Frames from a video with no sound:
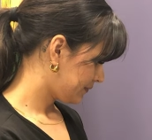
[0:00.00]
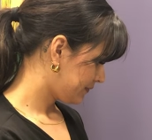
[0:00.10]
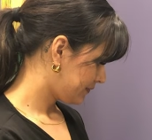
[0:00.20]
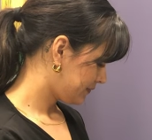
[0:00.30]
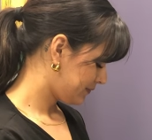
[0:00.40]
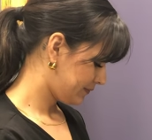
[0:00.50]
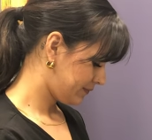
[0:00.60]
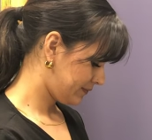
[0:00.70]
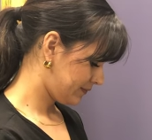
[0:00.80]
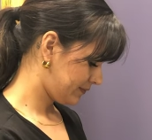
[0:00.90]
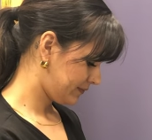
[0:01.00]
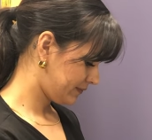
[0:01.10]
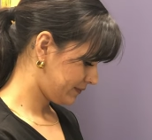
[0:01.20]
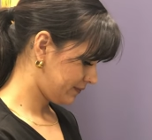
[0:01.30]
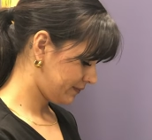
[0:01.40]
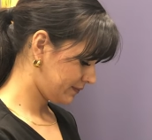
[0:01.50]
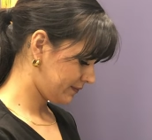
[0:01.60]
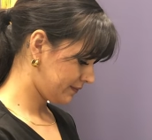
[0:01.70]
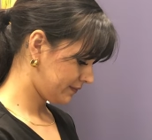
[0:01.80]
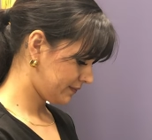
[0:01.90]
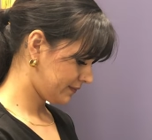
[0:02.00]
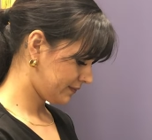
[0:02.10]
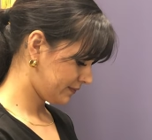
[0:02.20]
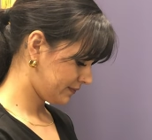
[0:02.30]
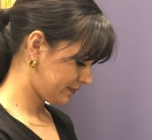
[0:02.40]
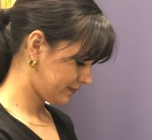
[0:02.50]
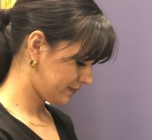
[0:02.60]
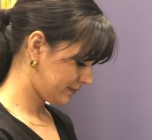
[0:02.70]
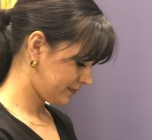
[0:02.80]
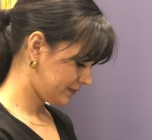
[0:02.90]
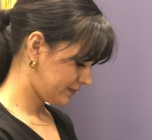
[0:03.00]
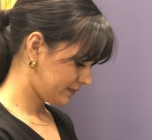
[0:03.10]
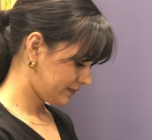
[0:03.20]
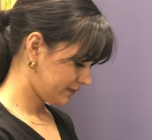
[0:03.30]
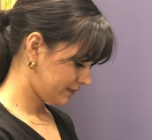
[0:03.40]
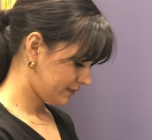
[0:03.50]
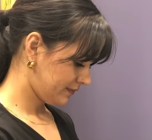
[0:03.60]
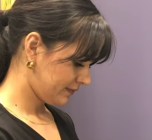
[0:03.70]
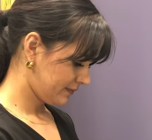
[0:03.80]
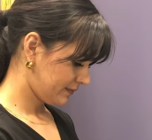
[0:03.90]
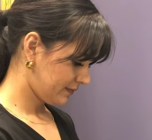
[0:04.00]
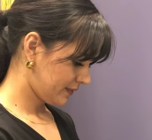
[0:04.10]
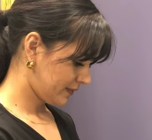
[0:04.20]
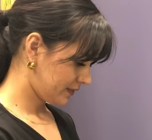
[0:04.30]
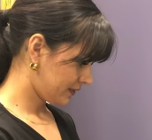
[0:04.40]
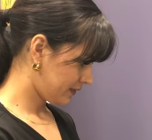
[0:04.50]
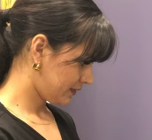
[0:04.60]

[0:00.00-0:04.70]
[no speech]